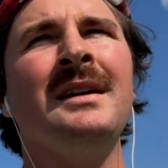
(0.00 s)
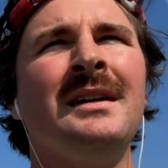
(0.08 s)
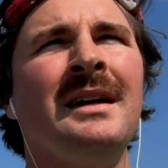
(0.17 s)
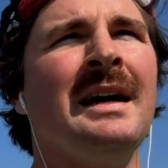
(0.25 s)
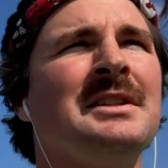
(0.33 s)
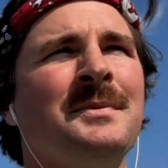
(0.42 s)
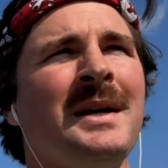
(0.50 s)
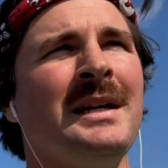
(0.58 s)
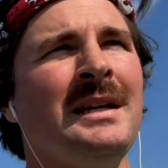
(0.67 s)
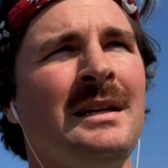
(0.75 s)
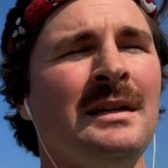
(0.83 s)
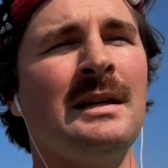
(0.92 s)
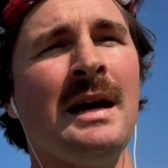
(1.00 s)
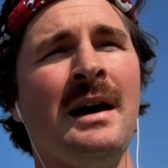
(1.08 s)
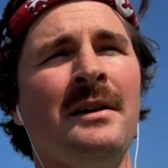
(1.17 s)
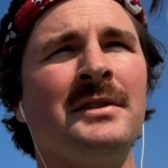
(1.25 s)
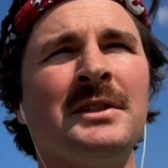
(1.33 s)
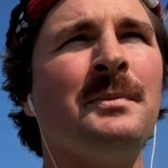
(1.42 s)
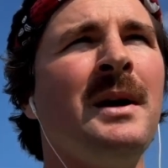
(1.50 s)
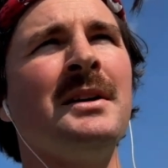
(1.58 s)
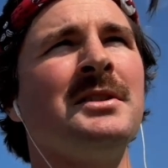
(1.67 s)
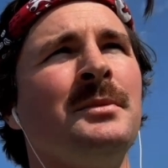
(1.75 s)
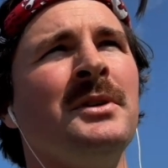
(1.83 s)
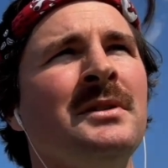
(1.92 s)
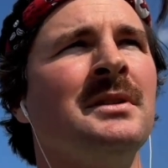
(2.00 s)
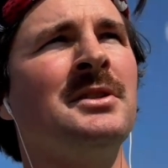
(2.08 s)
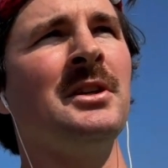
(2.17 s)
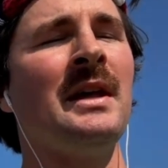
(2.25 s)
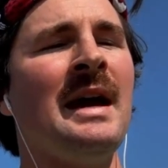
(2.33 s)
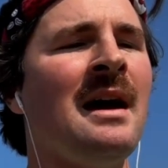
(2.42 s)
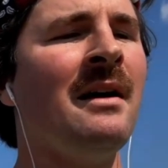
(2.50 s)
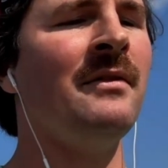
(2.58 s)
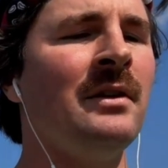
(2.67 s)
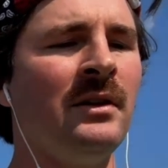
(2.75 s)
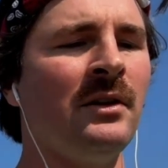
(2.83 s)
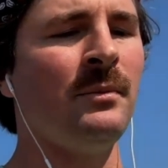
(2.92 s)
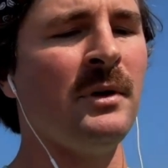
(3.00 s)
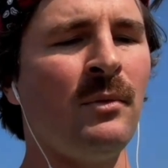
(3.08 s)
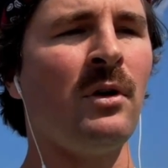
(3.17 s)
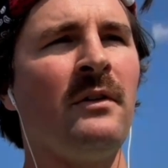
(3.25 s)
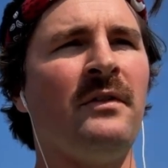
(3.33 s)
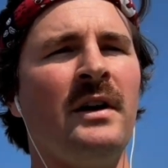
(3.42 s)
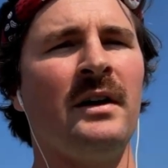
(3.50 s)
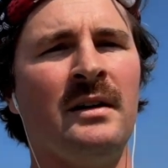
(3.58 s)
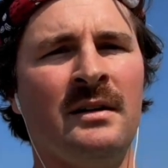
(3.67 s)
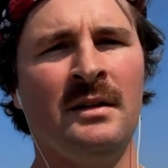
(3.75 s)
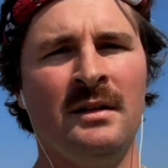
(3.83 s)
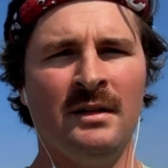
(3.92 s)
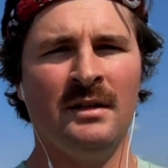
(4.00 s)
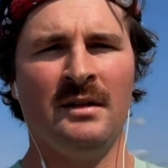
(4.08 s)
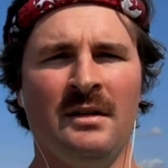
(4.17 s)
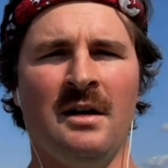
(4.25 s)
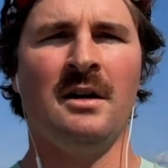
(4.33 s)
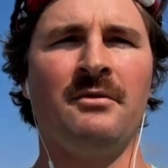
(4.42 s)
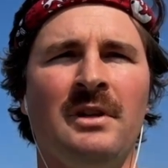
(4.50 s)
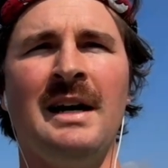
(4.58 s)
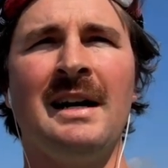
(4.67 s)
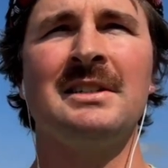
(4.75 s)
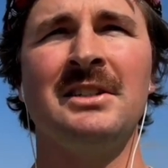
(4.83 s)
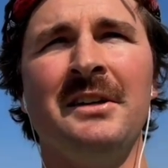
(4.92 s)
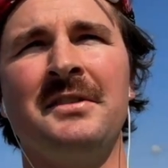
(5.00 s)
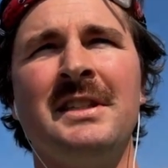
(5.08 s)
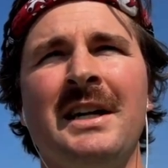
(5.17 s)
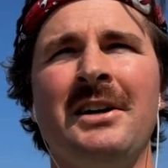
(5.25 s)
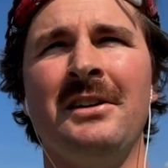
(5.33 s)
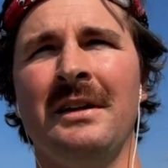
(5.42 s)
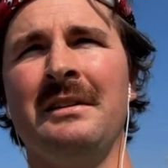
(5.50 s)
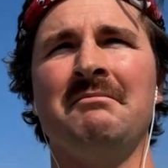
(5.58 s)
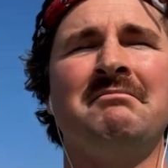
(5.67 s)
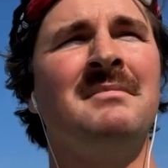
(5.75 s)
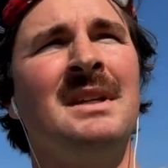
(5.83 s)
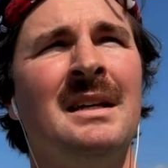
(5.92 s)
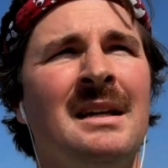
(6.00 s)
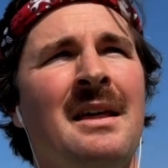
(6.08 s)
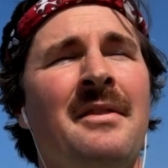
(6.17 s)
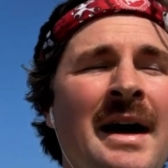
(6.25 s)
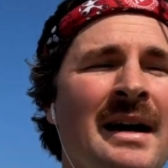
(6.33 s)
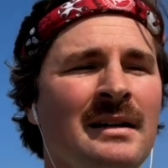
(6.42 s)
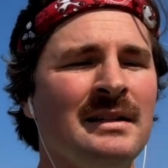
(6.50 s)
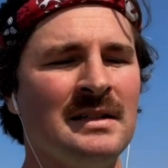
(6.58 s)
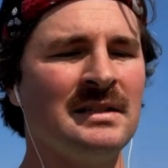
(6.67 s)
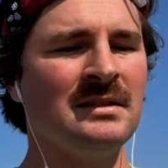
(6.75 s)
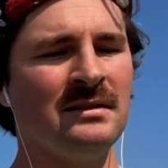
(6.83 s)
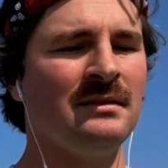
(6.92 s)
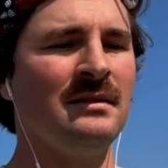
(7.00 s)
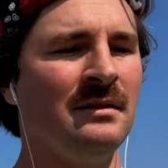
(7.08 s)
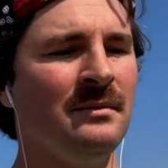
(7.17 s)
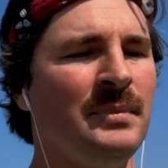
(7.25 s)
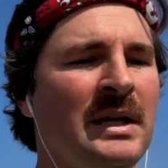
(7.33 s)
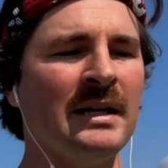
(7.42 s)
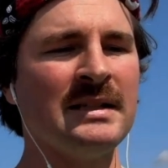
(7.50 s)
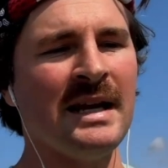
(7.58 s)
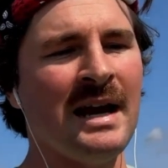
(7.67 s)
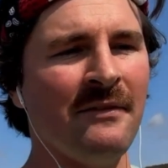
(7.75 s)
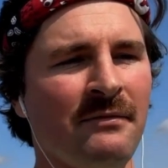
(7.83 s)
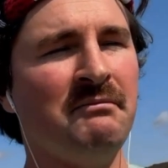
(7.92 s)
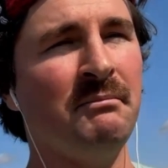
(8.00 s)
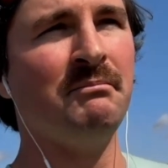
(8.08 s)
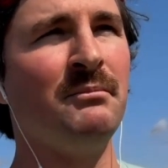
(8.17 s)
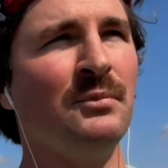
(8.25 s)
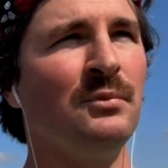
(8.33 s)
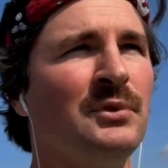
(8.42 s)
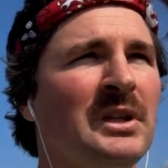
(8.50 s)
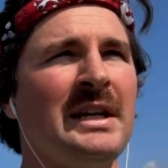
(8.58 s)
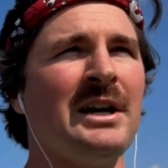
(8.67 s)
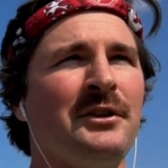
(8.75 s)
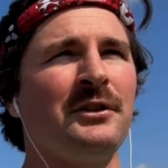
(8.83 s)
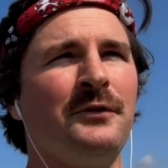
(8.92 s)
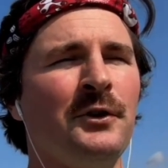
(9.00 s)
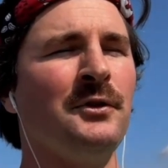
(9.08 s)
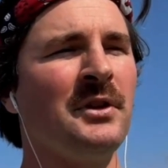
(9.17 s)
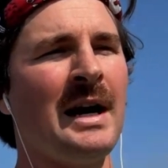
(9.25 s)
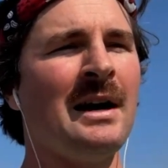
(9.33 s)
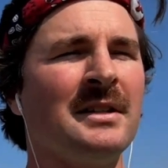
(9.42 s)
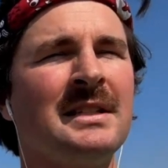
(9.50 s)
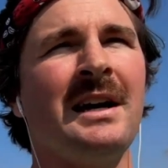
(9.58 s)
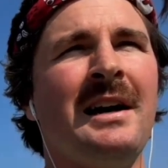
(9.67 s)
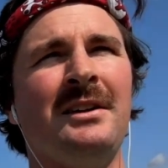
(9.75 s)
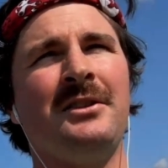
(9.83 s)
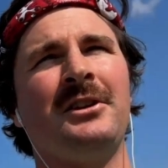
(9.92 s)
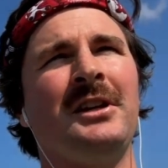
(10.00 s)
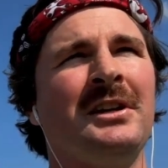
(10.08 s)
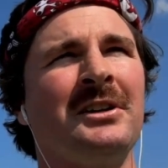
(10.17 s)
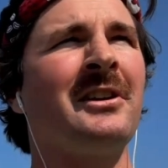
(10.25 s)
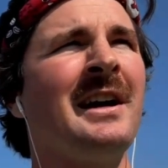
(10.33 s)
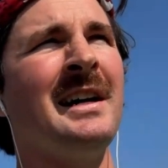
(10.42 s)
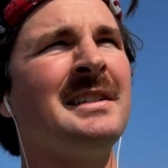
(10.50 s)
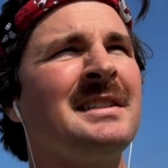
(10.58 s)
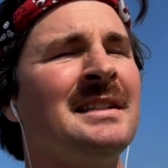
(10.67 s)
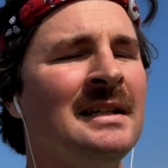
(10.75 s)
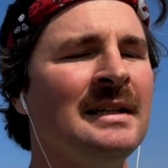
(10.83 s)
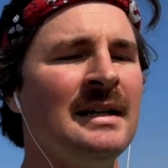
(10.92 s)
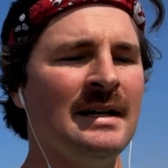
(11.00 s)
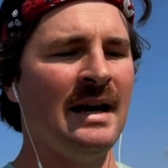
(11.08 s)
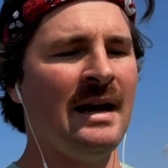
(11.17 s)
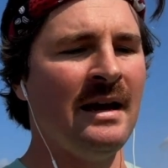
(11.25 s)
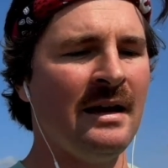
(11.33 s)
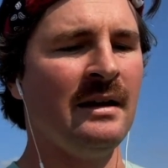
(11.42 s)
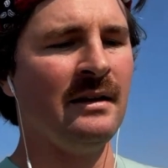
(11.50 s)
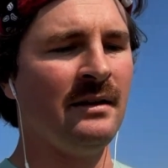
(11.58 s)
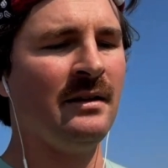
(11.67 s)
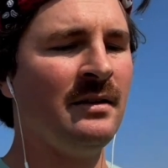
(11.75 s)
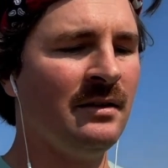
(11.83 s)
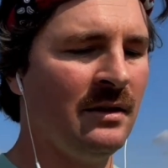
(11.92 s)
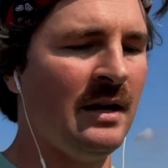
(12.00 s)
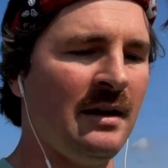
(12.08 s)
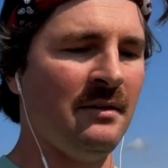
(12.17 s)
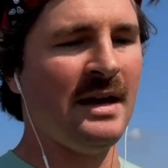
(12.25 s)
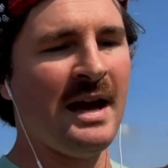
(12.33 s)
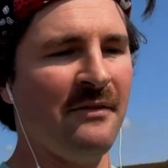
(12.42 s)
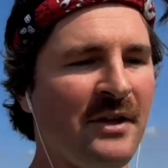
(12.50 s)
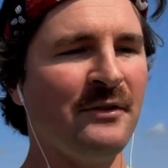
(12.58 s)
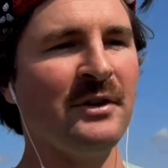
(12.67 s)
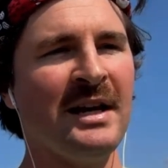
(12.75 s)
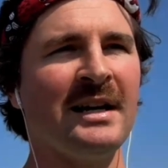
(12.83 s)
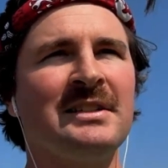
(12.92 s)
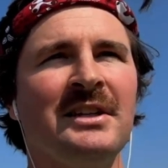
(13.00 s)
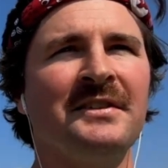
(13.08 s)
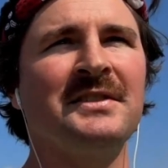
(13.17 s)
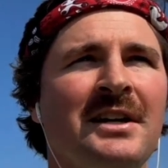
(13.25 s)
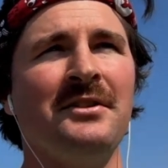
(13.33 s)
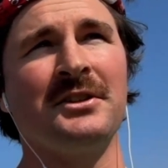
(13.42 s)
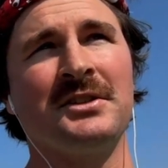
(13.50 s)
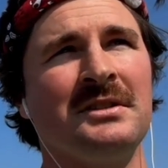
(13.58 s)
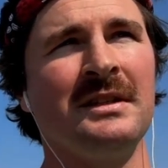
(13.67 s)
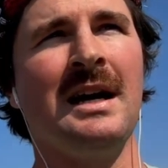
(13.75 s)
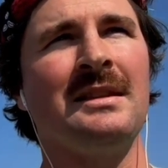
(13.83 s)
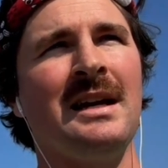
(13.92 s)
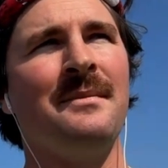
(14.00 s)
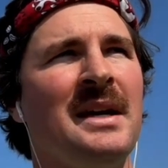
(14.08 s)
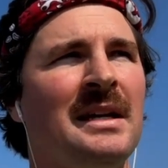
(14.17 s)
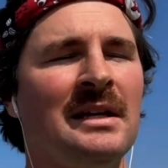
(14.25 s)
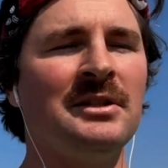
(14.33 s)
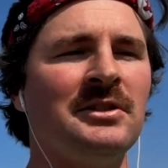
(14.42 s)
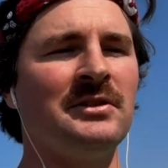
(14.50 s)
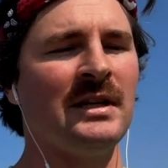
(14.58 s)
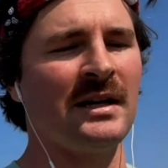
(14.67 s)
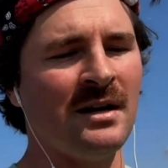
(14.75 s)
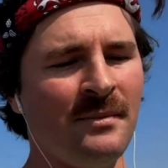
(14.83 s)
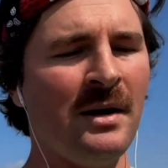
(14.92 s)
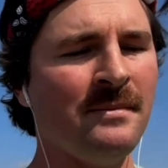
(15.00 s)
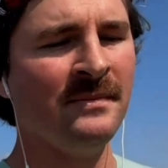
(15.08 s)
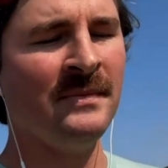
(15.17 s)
as many calves as possible. So they have a little bit more of a relaxed lifestyle. And that is because they have really healthy food. They're outside, they're eating grass, and they have that relaxed lifestyle. There's not that many issues that come up.